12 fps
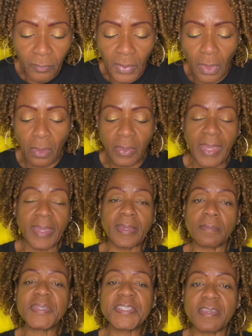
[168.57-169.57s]
Okay,
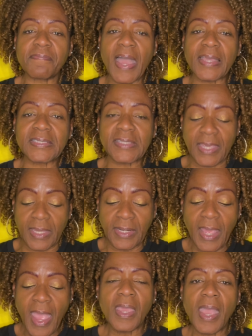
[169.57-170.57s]
let me see if I can say it.
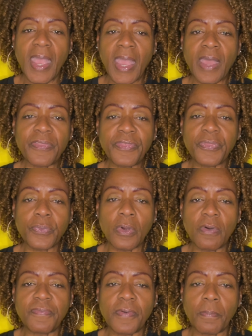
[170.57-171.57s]

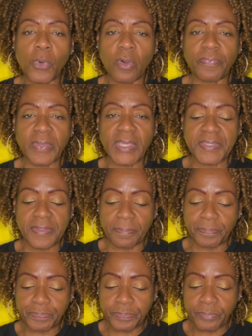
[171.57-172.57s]
Anthropomorphism.
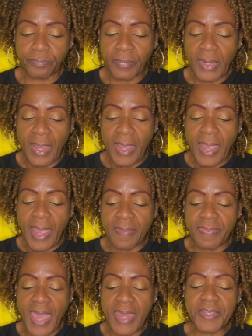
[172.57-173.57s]

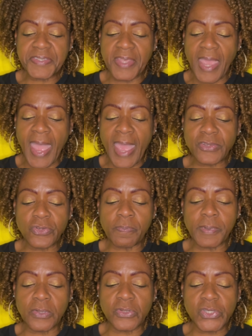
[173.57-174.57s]
And that is an
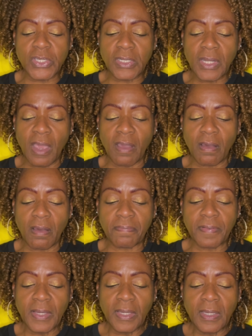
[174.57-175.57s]
attribution
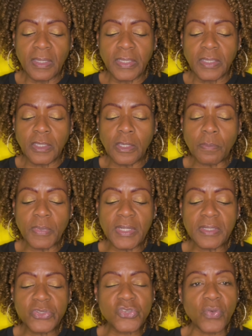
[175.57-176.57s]
of
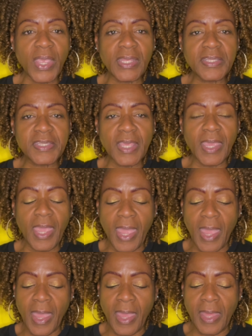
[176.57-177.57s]
human traits
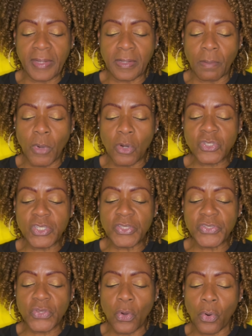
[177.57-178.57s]
and
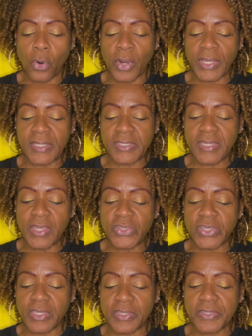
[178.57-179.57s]
emotions or
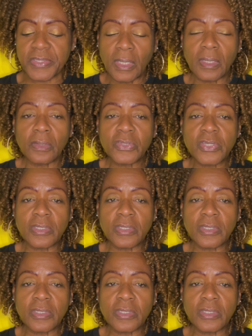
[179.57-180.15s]
intentions to